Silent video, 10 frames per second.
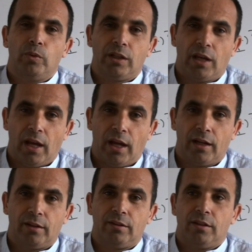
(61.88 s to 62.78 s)
we
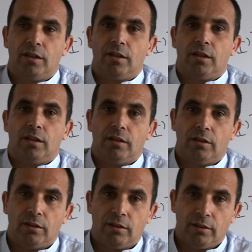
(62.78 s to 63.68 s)
can
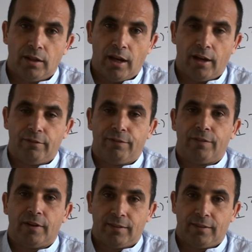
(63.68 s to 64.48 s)
have